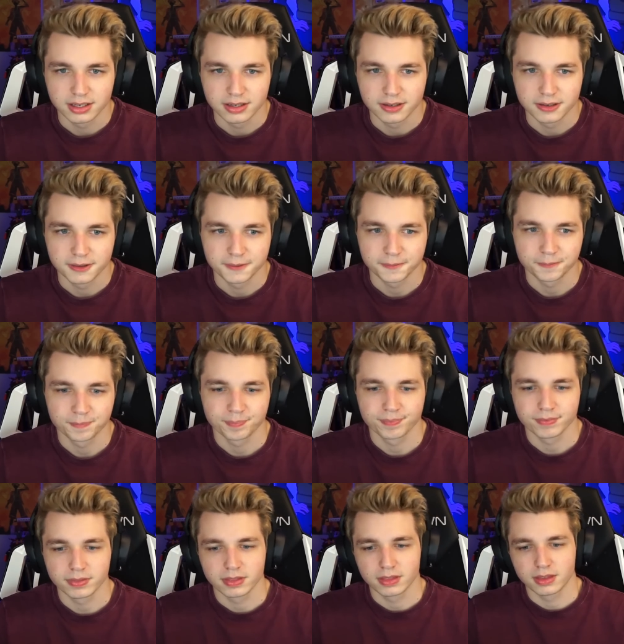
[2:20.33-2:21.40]

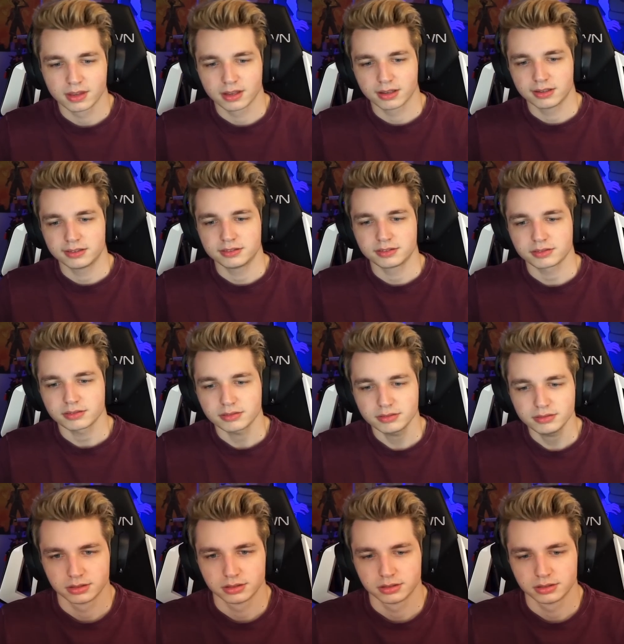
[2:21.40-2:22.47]

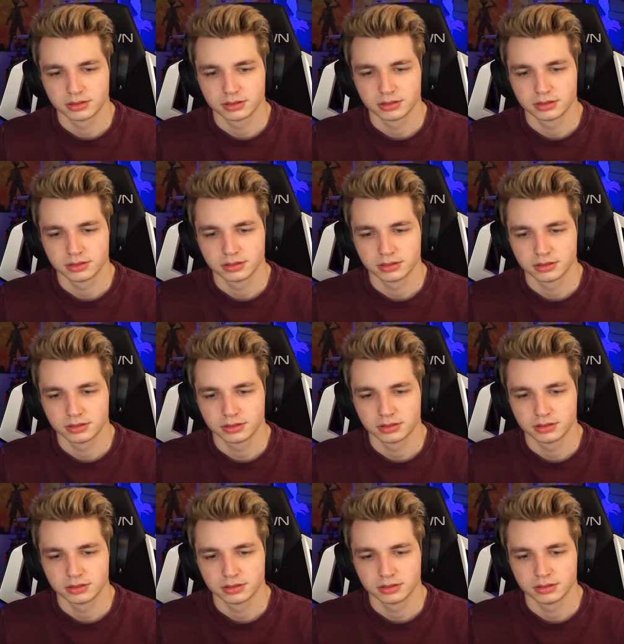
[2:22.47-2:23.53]

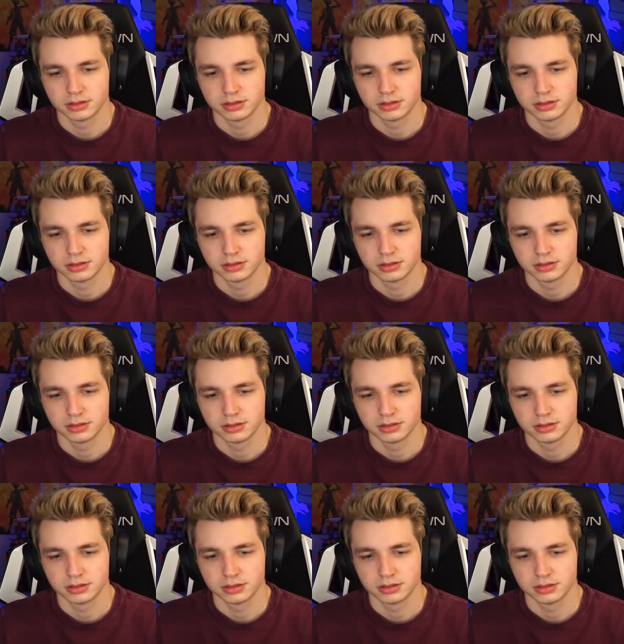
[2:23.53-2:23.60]
Nobody speaks.